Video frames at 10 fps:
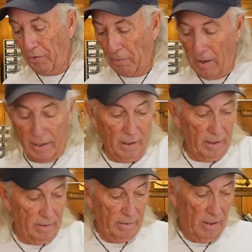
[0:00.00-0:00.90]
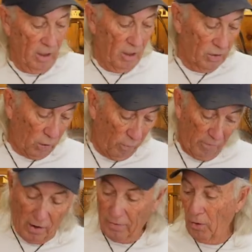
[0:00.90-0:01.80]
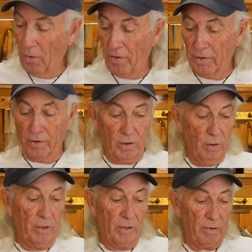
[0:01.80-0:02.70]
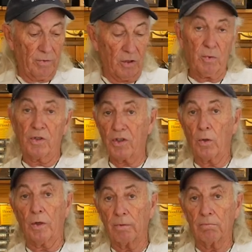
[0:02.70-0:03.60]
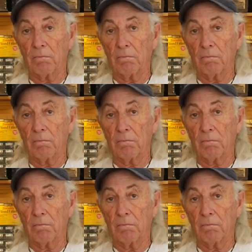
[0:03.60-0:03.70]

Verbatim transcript: your money, so far, the only thing you're doing is this one's shorter.